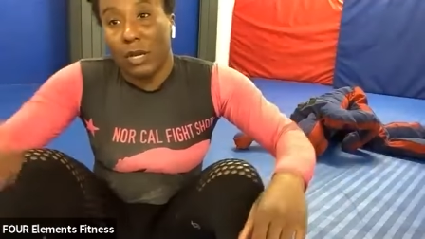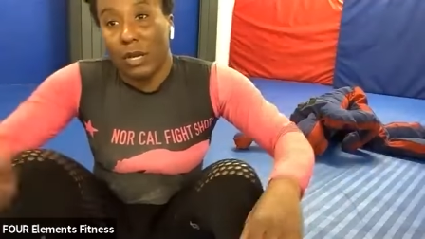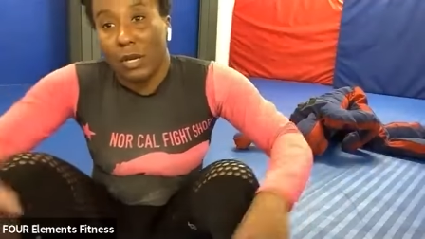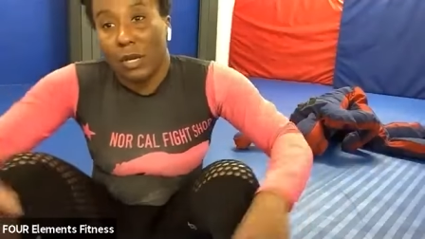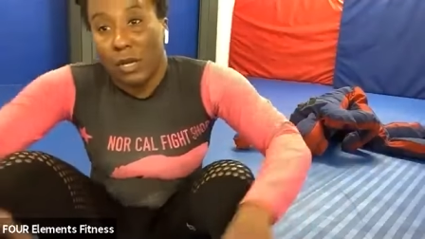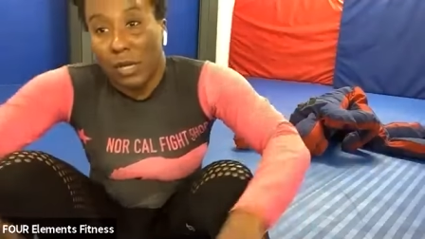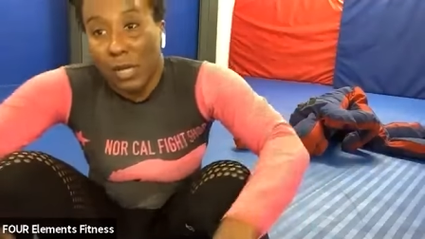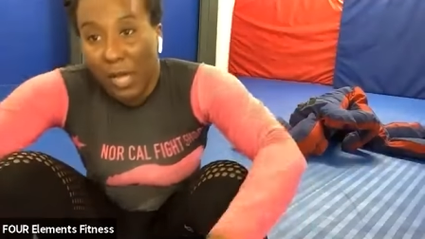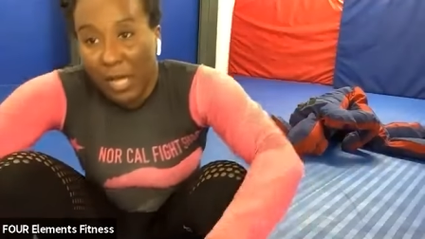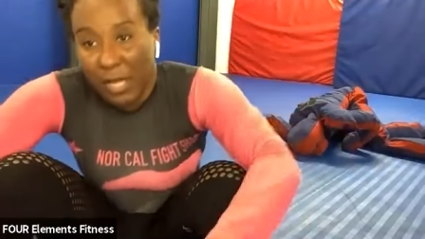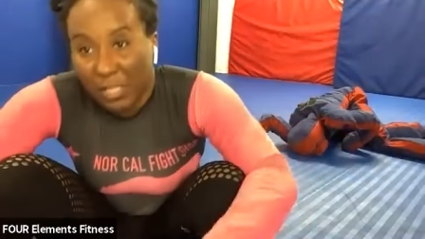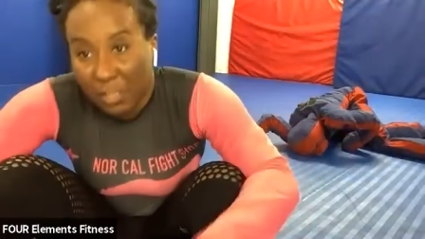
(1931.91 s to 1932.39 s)

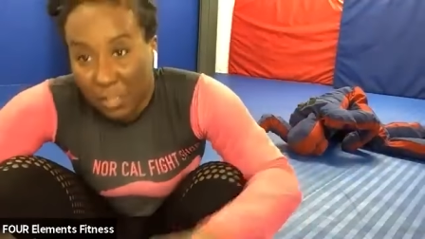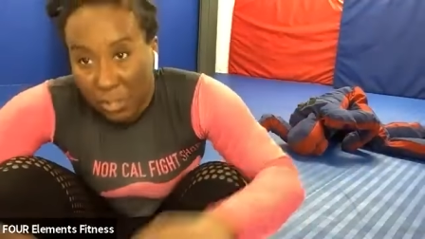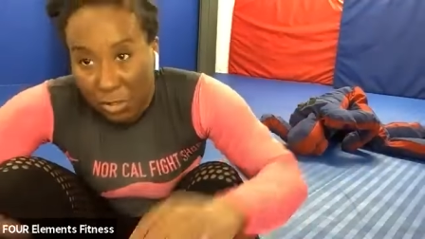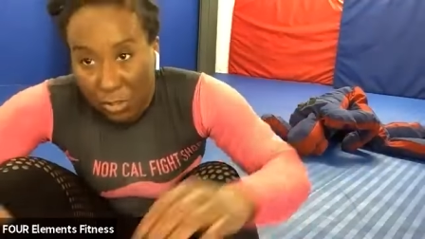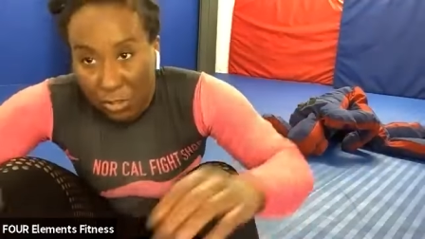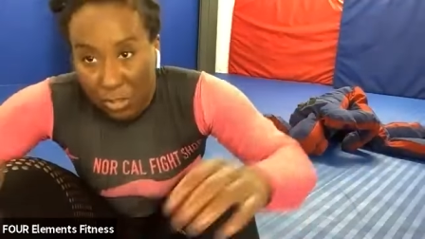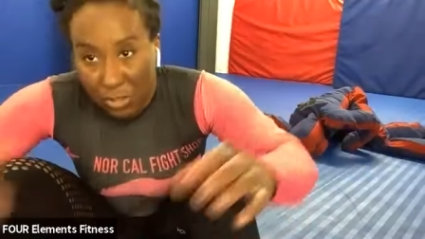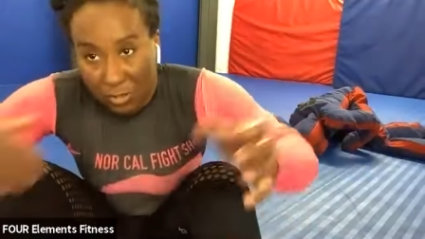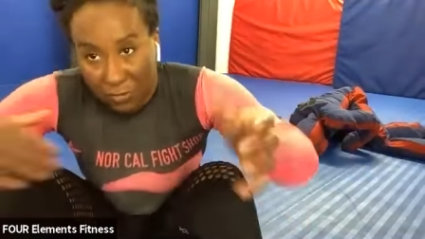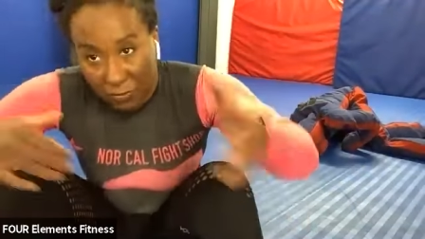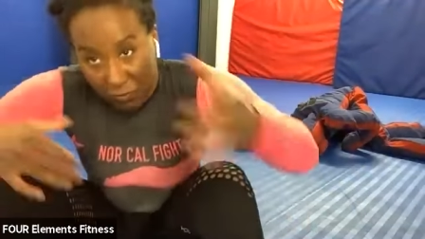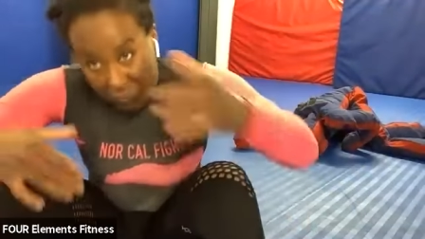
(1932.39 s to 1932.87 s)
Okay, so
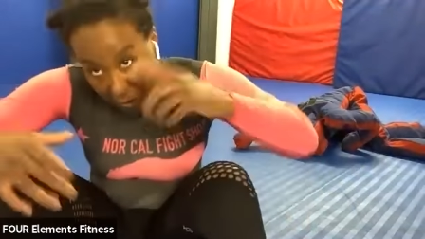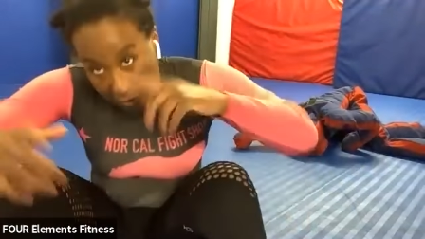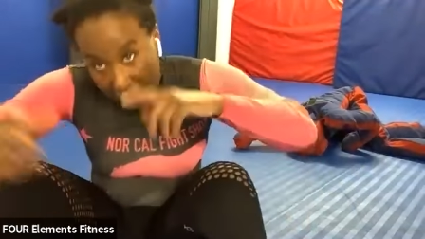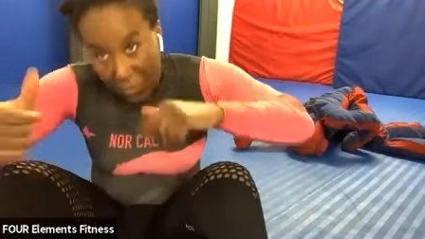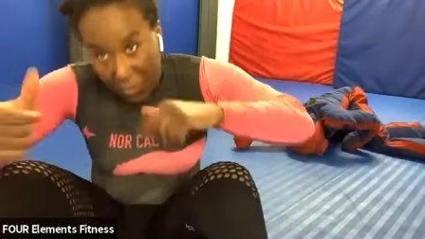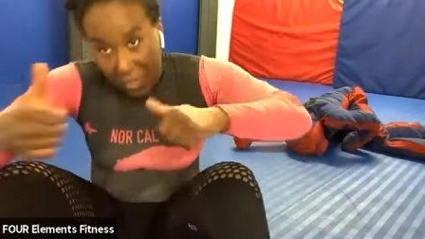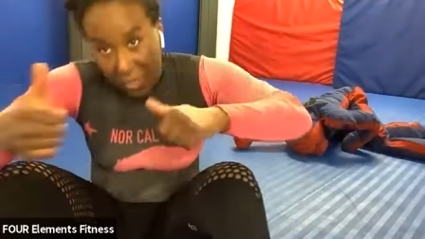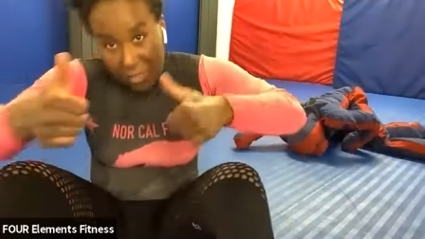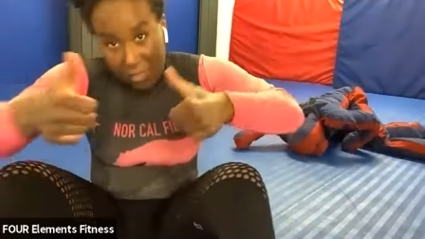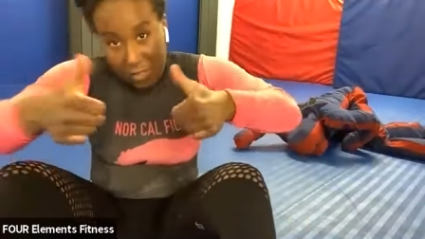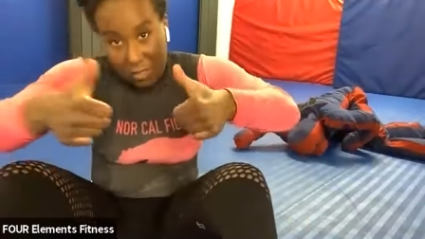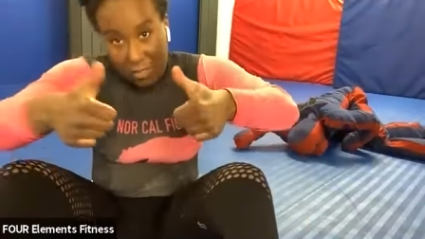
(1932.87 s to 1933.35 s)
just
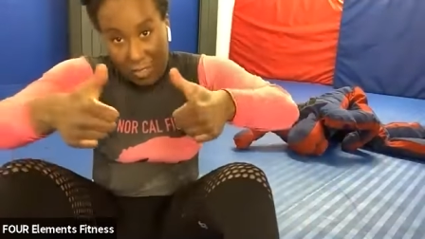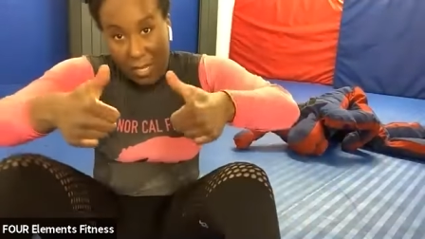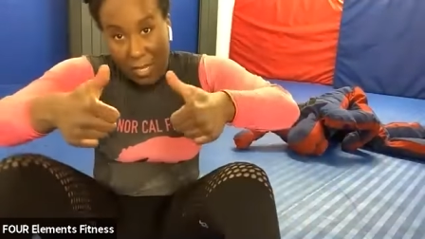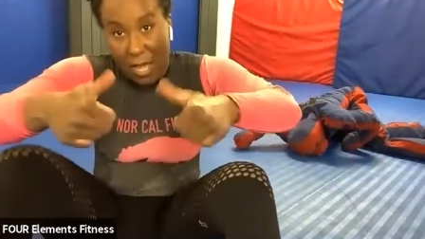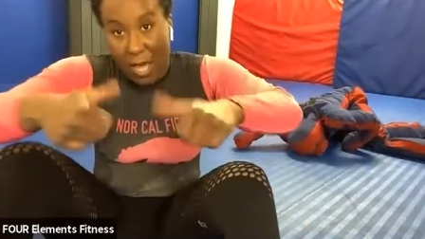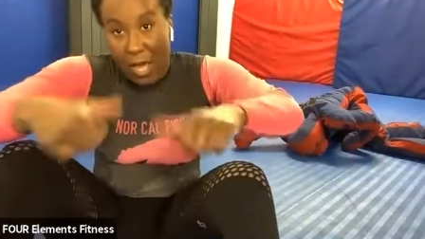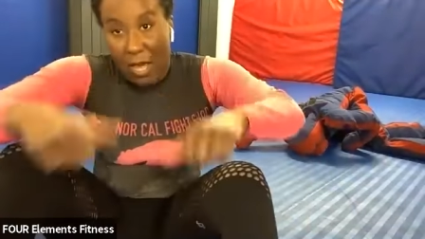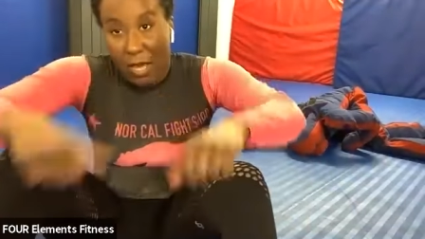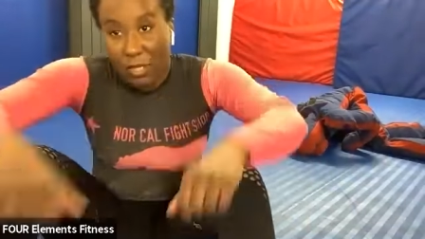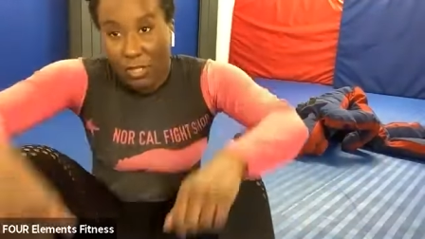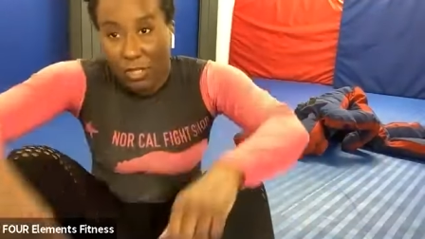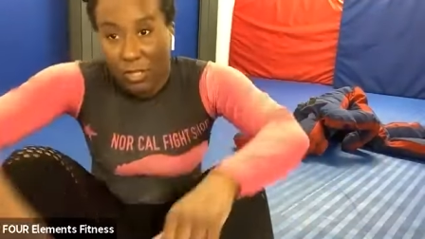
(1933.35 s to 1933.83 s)
focus.
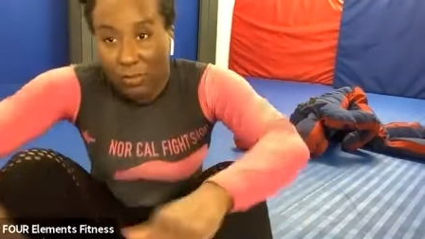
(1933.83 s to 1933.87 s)
Yeah,